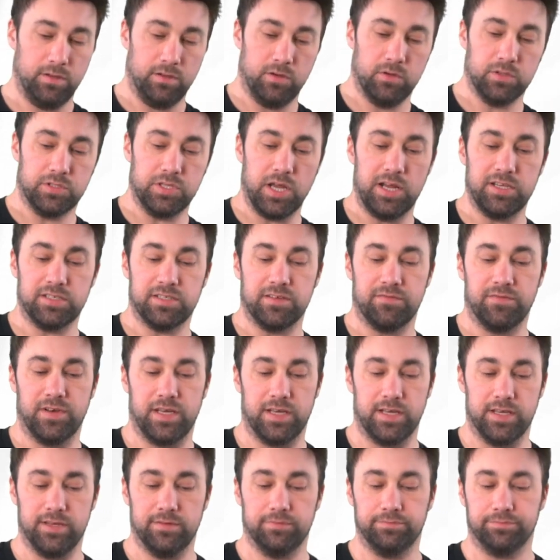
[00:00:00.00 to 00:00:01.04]

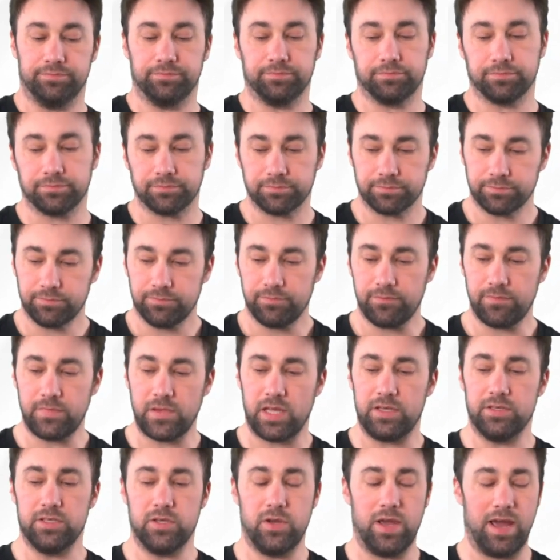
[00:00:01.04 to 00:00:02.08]
Alternatively,
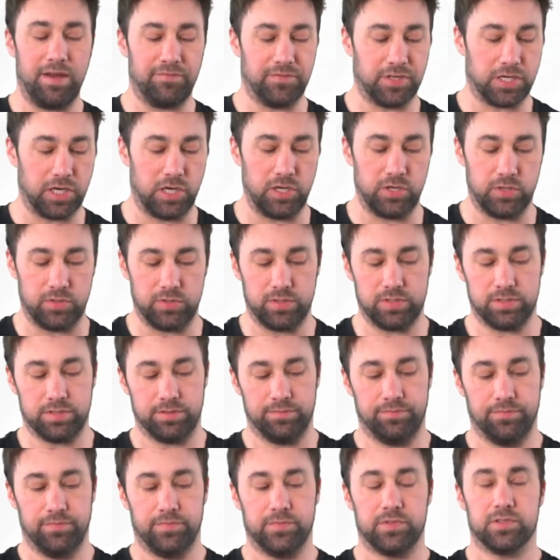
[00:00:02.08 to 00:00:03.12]
you have the glues.
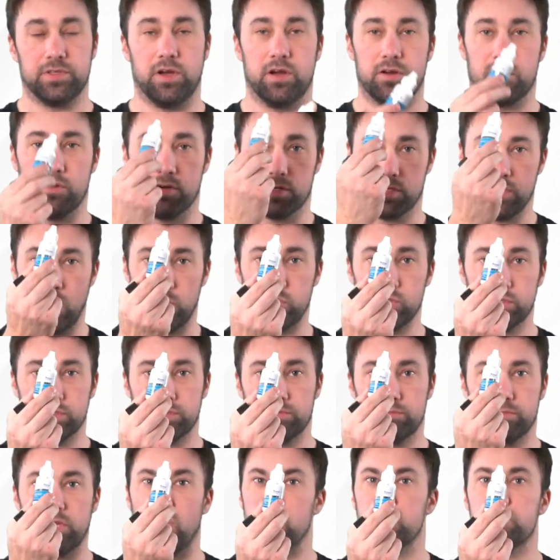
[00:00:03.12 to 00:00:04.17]
So I've got
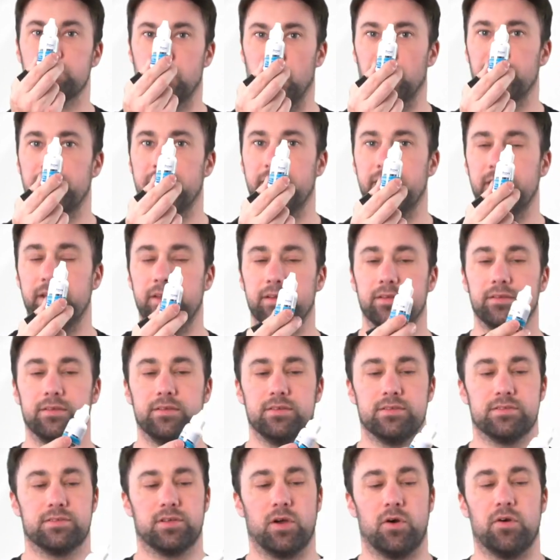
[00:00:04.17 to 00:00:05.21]
Ghost Bond here.
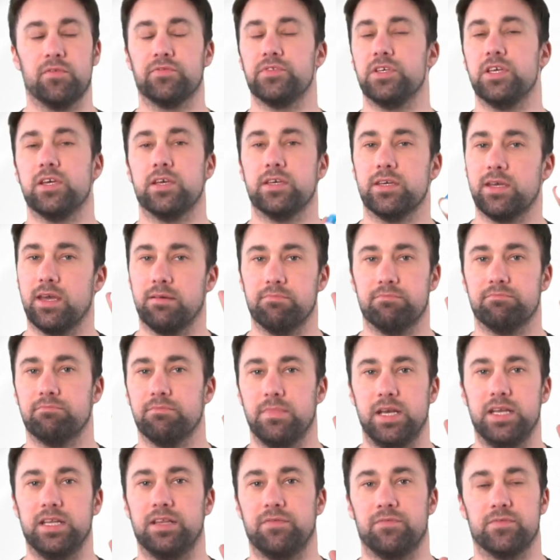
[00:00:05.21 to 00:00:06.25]
So obviously you can get
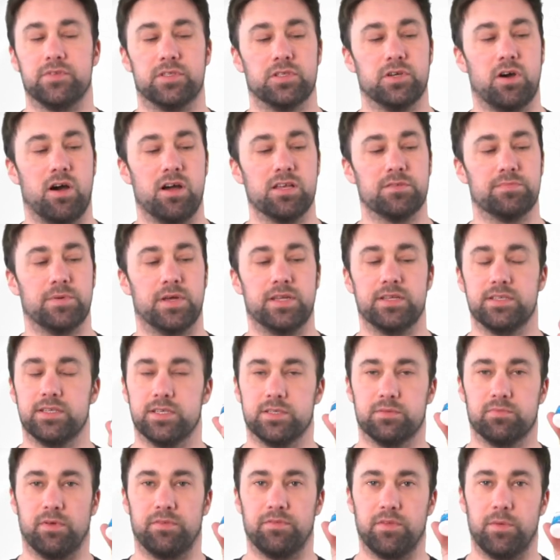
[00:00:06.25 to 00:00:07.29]
many different types, but this
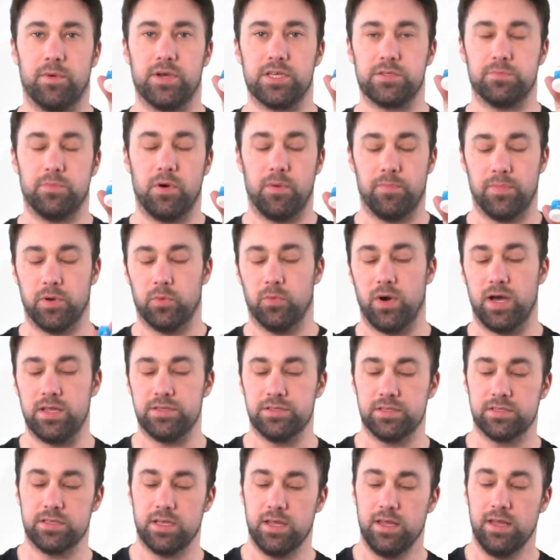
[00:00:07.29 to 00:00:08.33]
is one of the most popular
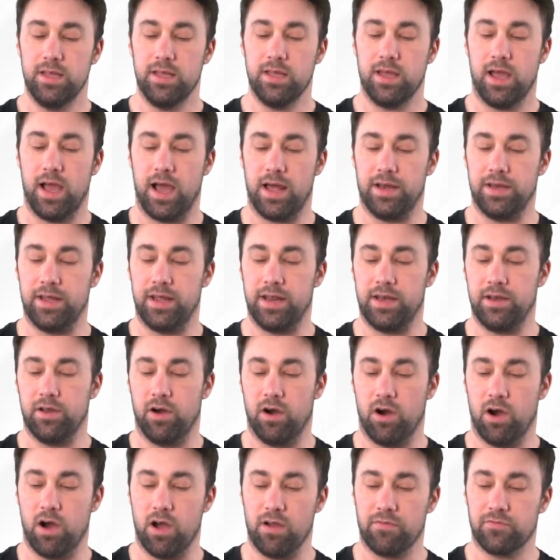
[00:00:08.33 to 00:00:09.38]
ones. And then
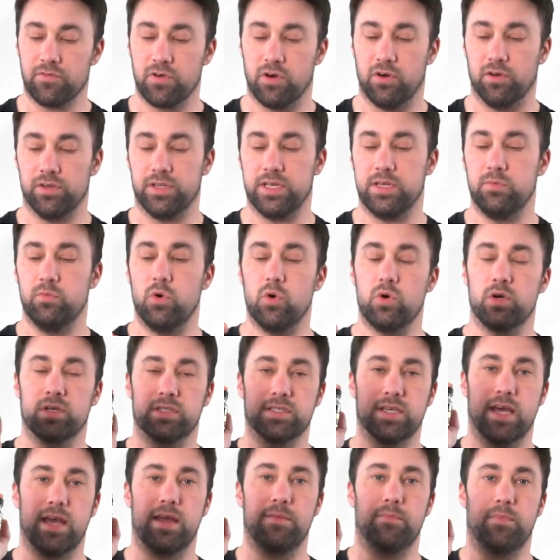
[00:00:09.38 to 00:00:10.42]
I've got the Walker
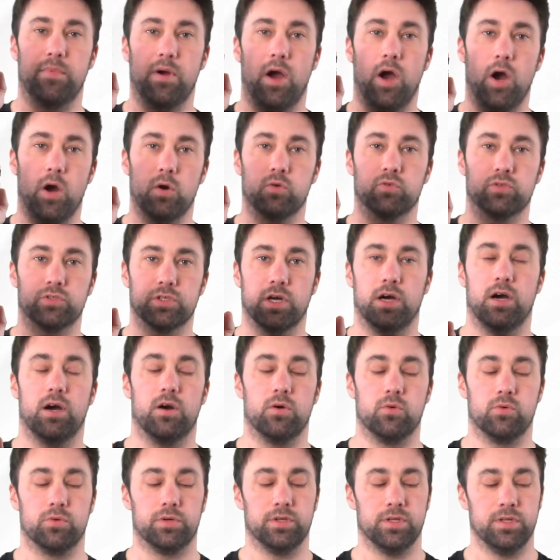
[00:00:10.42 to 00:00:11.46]
Tape Ultra
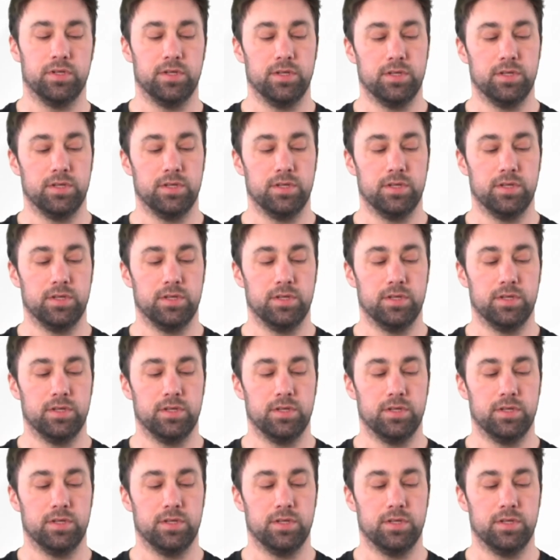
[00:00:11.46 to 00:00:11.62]
Hold.